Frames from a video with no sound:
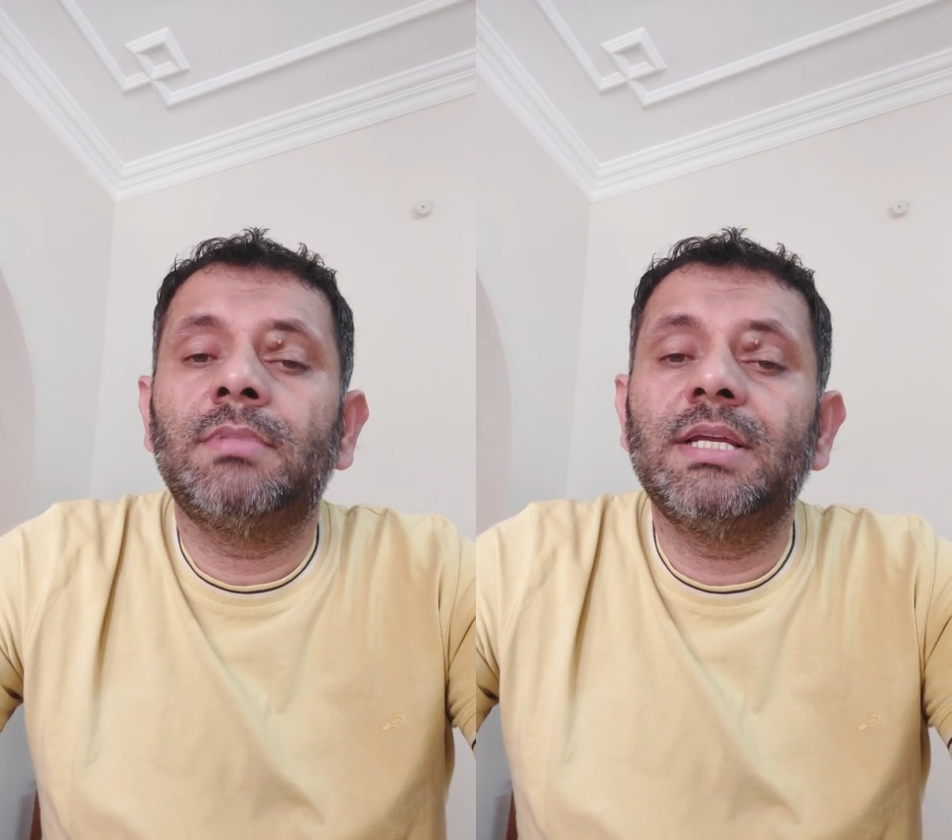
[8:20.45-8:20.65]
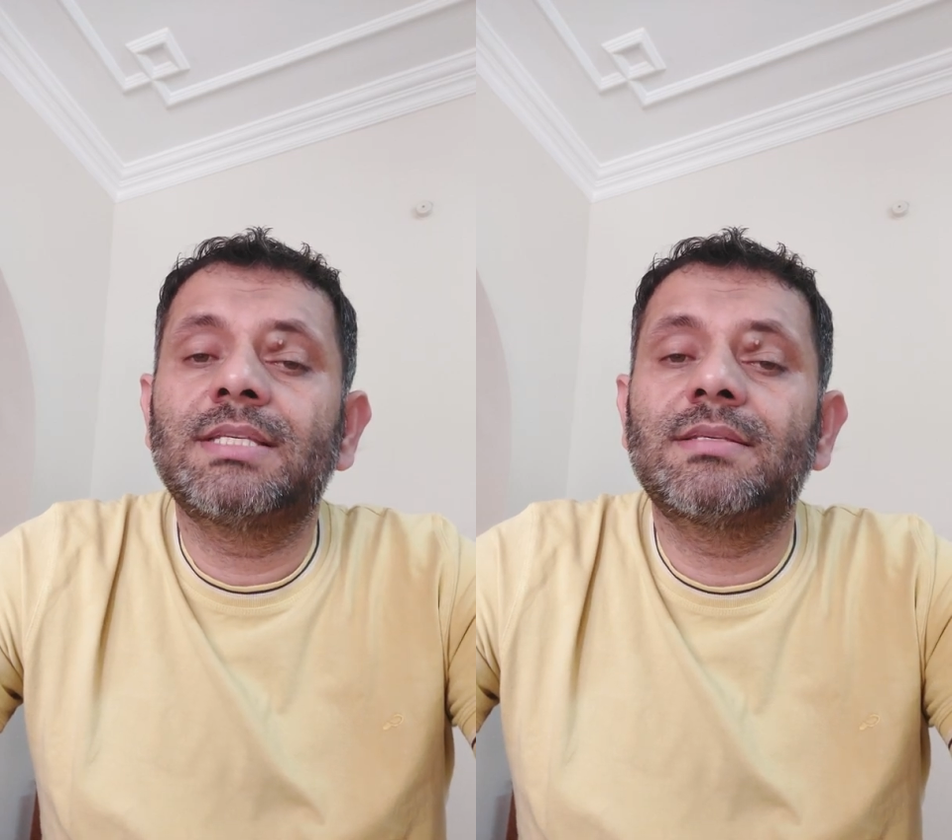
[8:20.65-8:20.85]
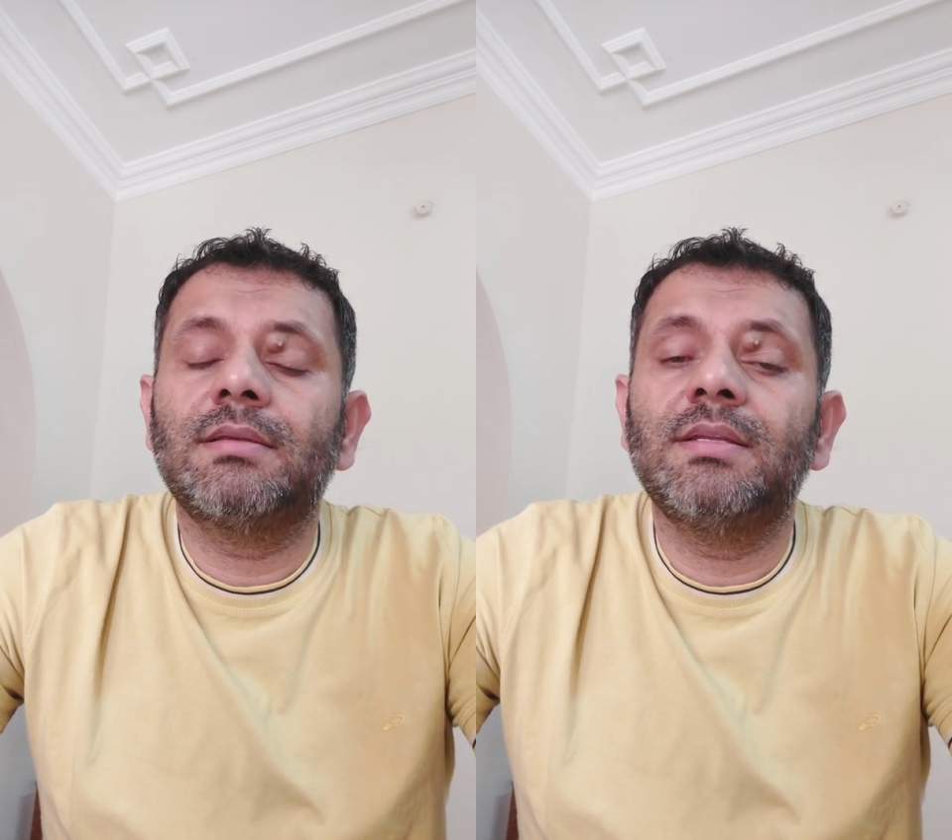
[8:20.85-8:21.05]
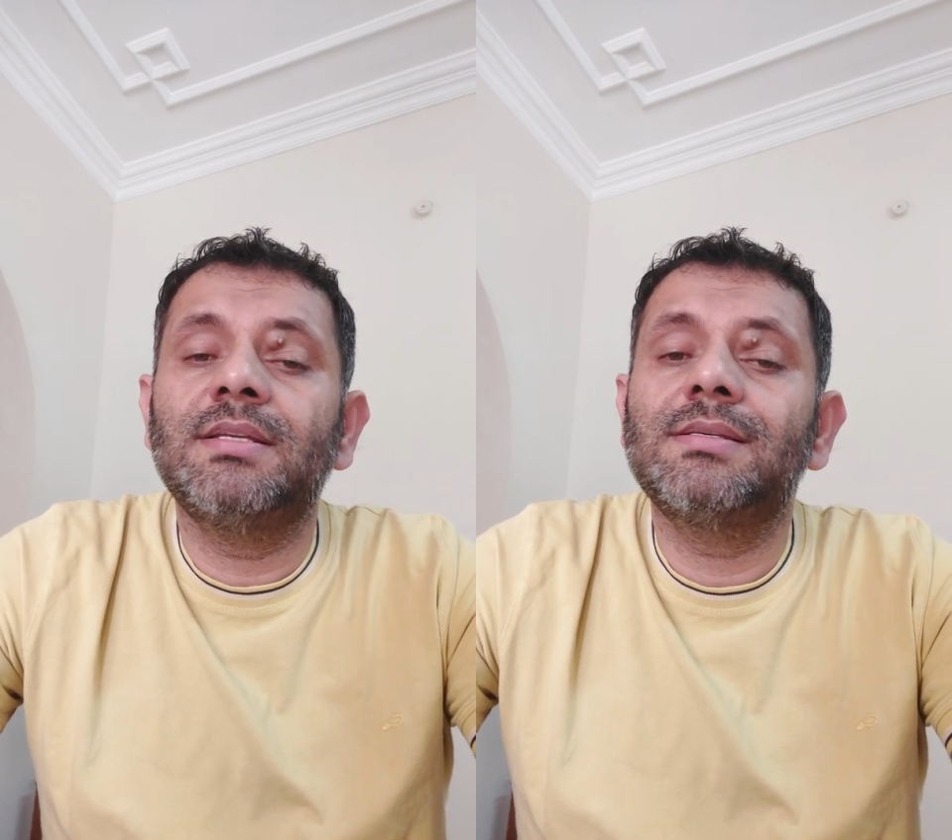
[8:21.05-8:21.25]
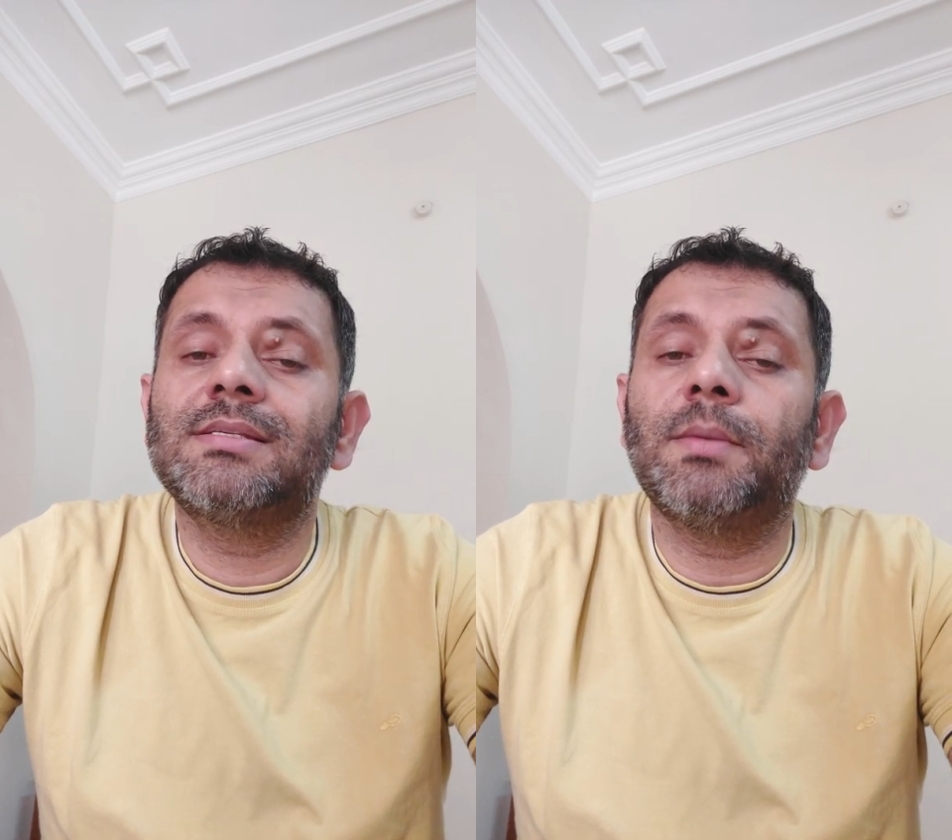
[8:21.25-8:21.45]
this
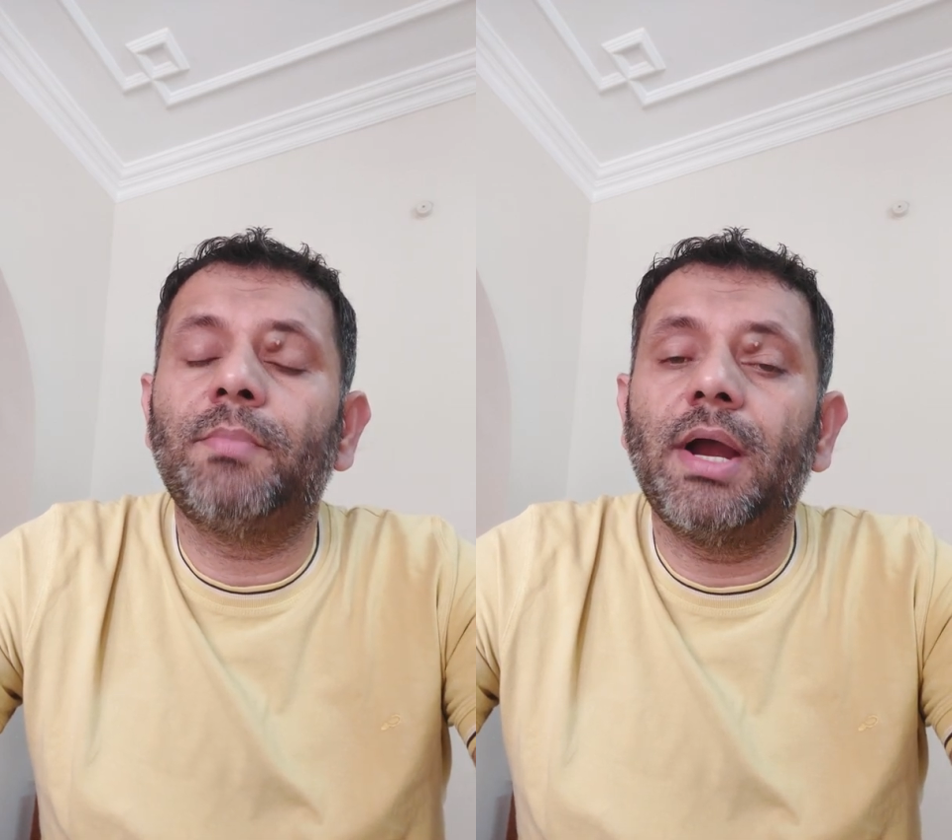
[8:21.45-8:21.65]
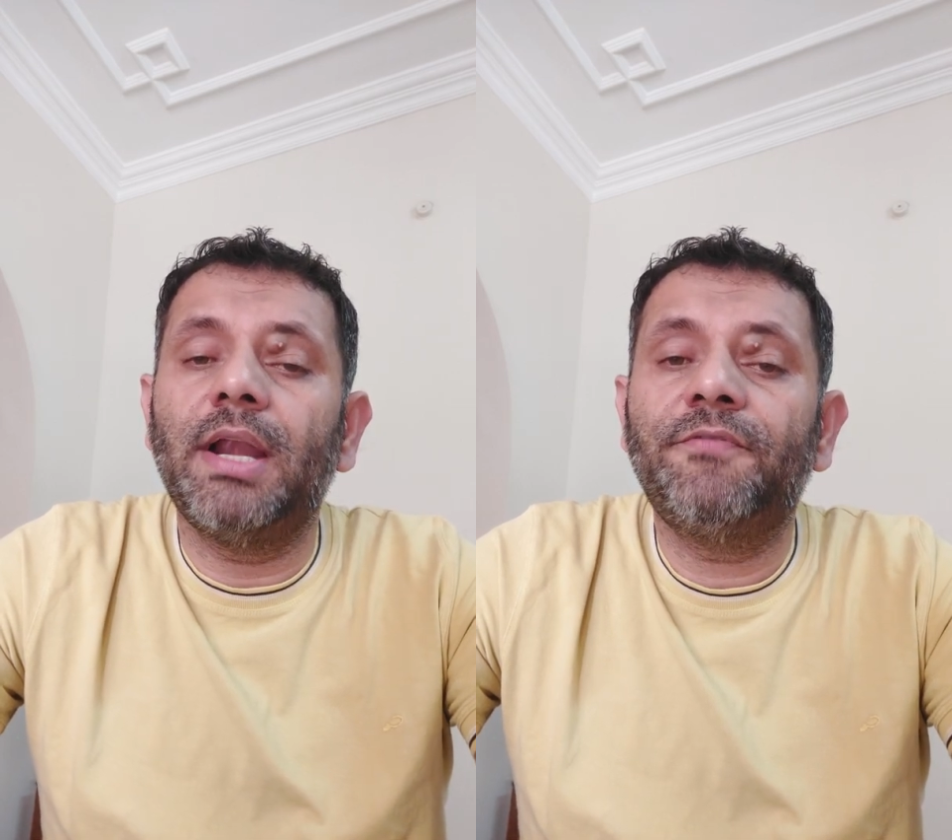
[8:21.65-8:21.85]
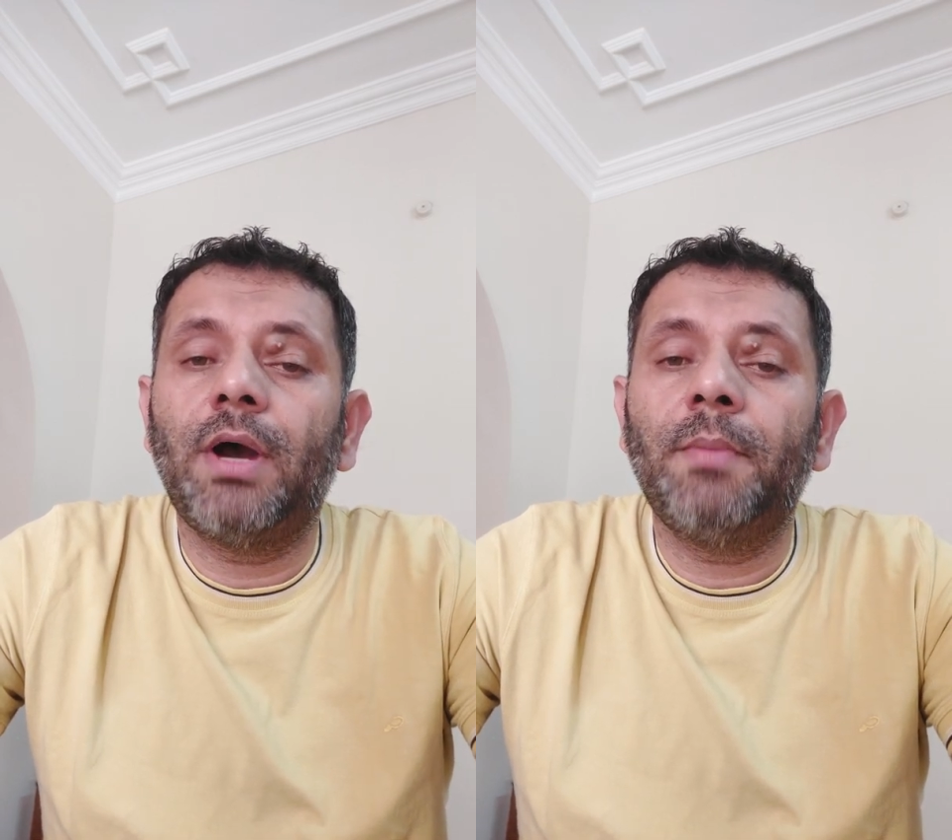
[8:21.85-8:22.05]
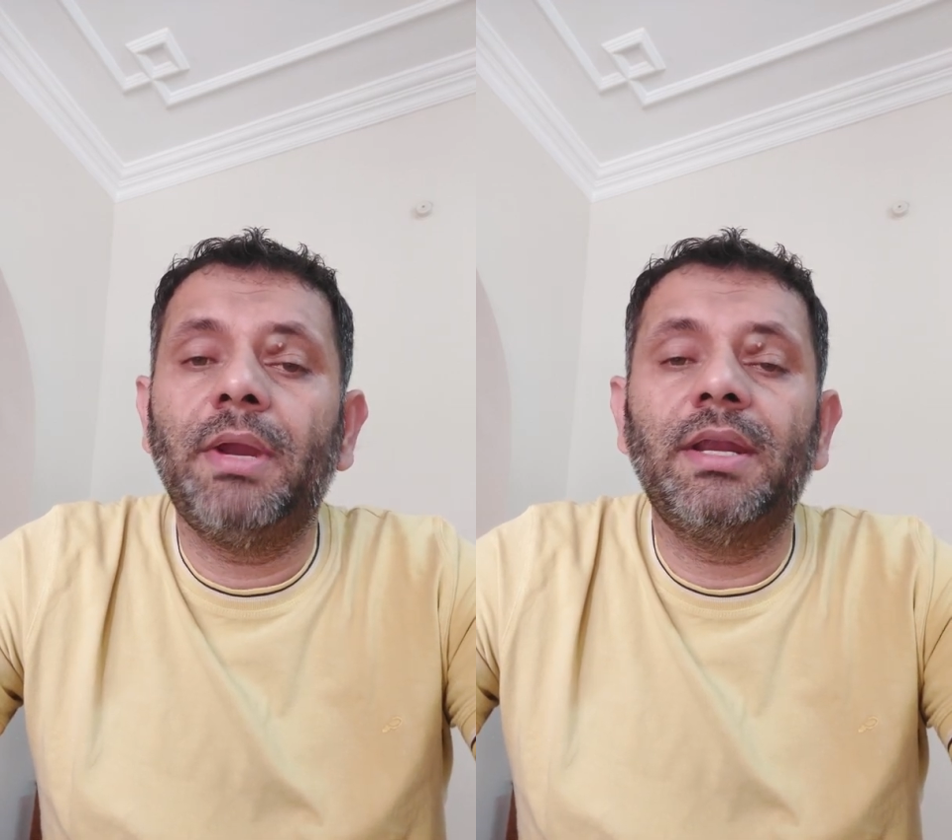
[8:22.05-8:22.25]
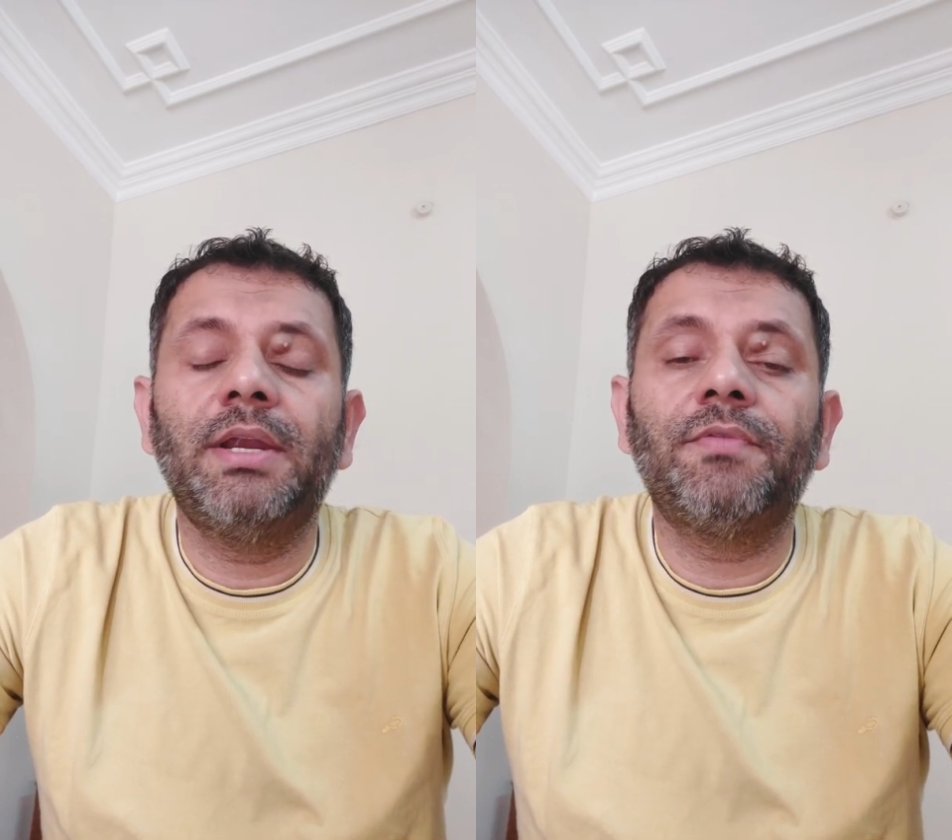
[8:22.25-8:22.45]
is a mild form
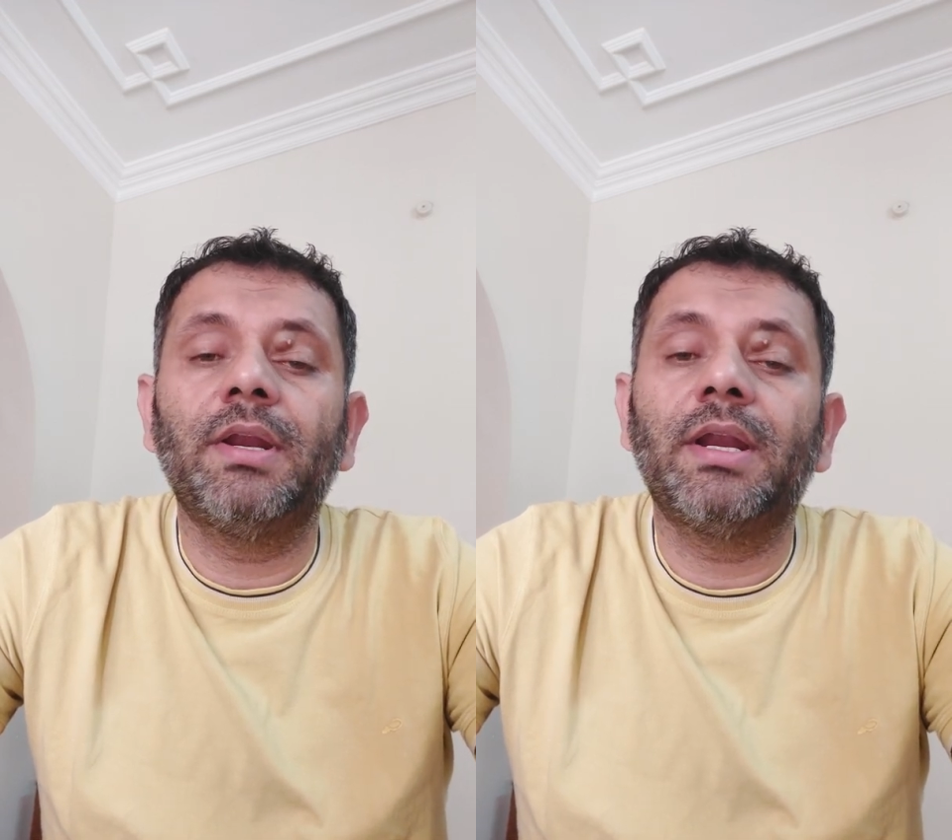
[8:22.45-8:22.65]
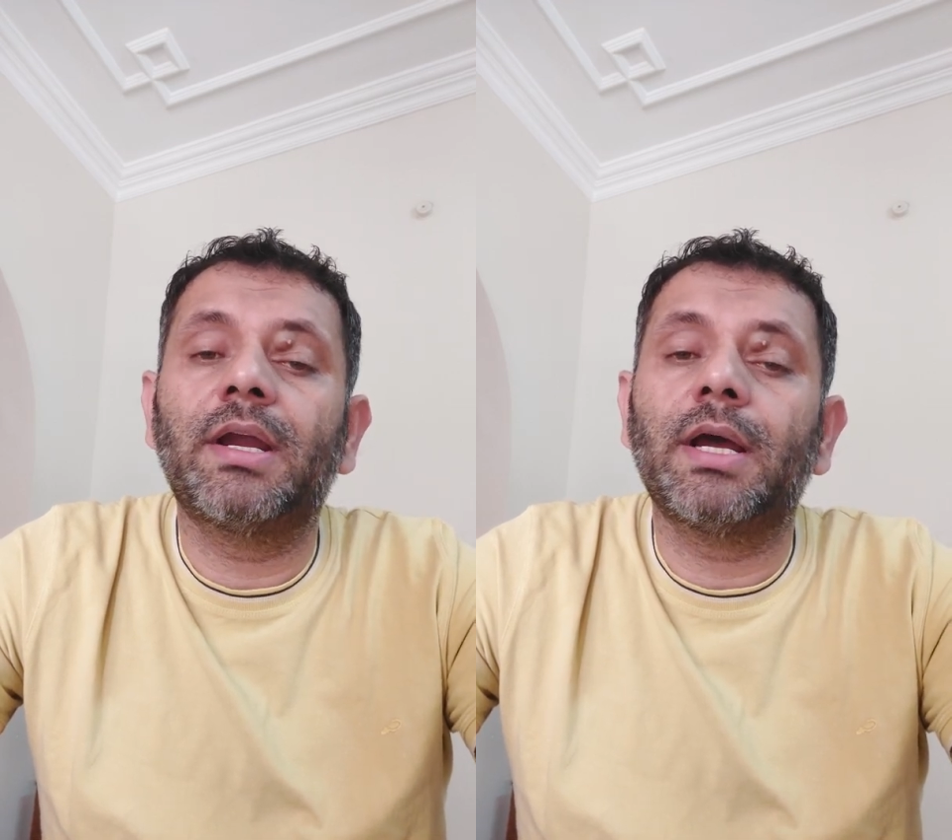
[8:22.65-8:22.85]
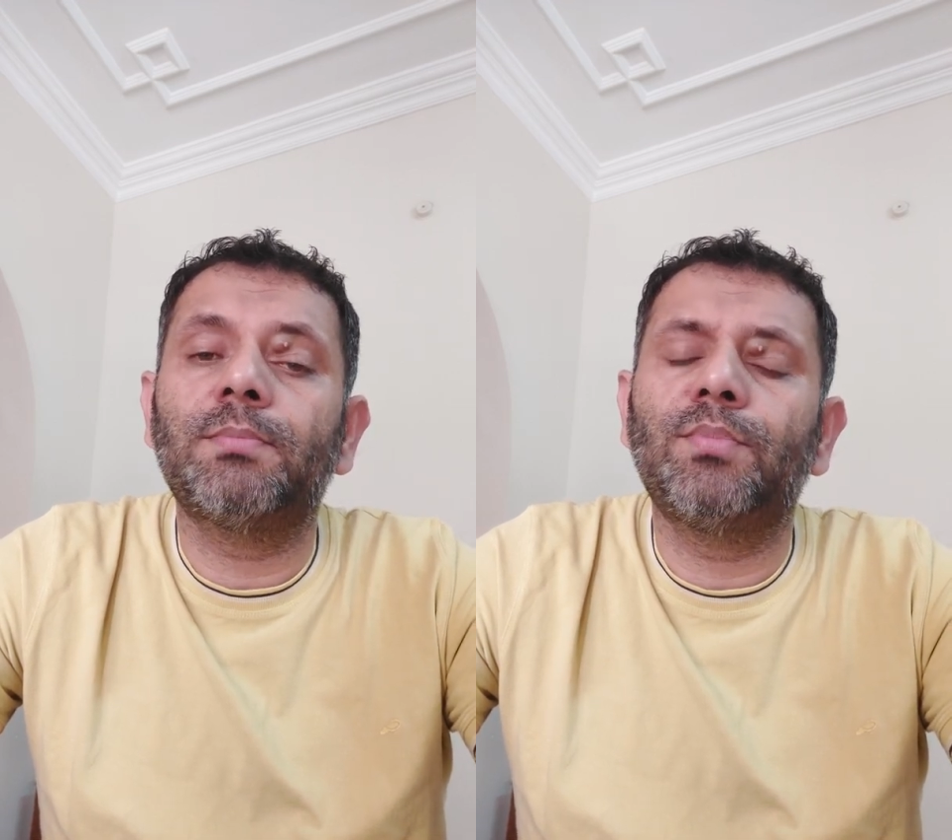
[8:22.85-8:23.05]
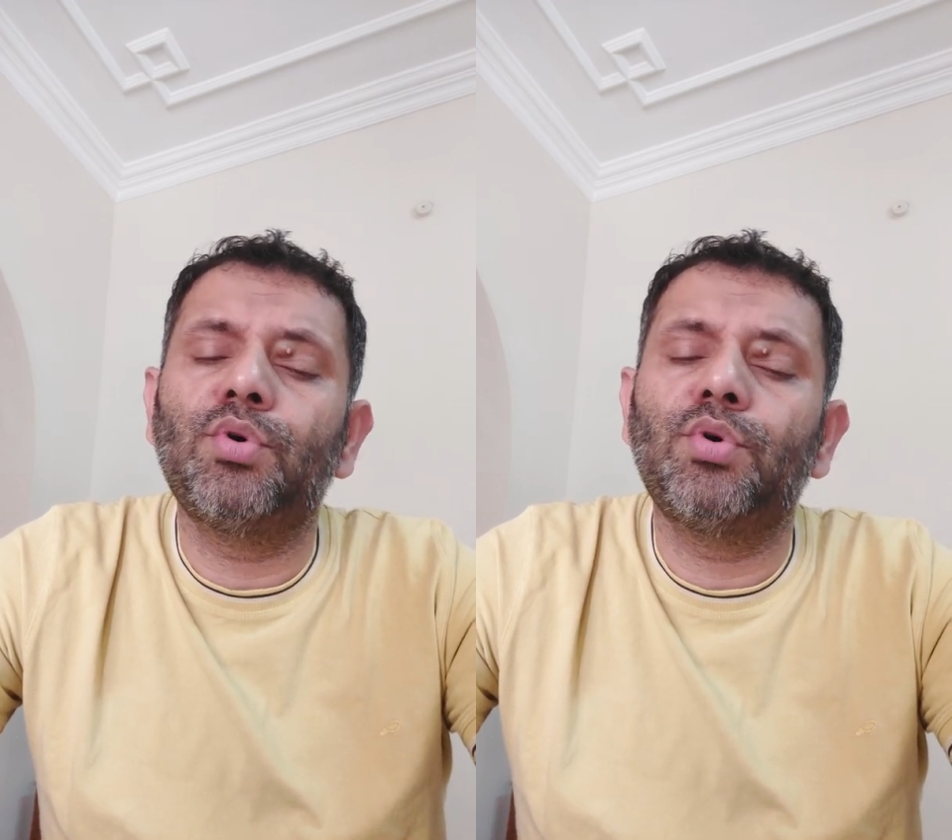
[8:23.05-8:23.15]
and it will recur